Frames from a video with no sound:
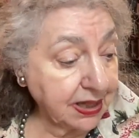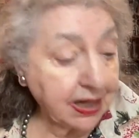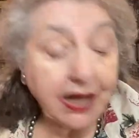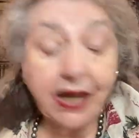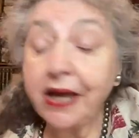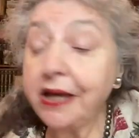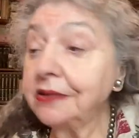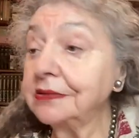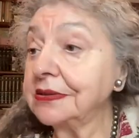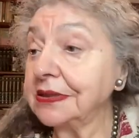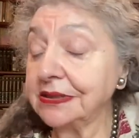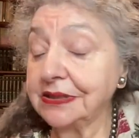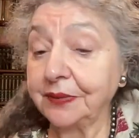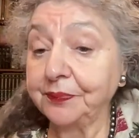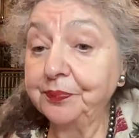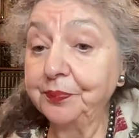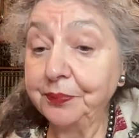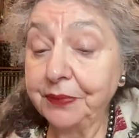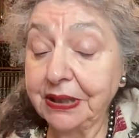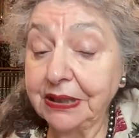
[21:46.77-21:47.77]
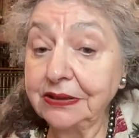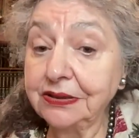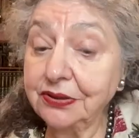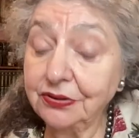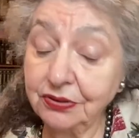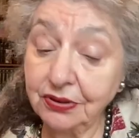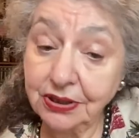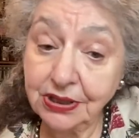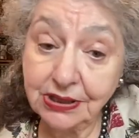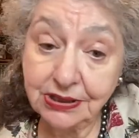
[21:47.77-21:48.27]
and submit
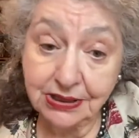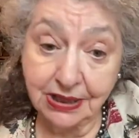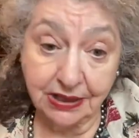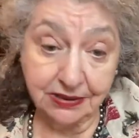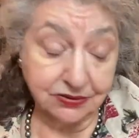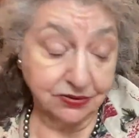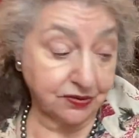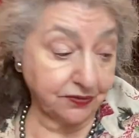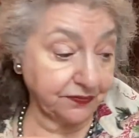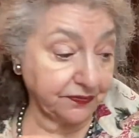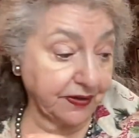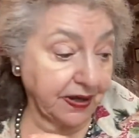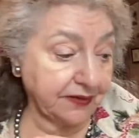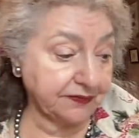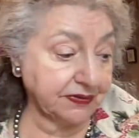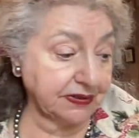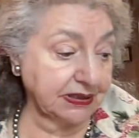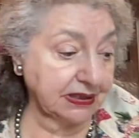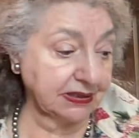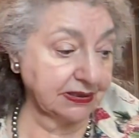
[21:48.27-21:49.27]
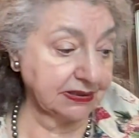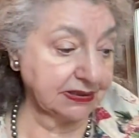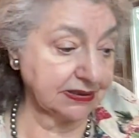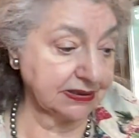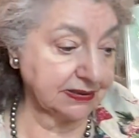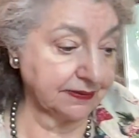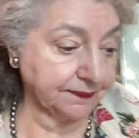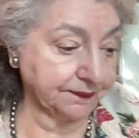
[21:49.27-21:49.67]
to the test of evidence,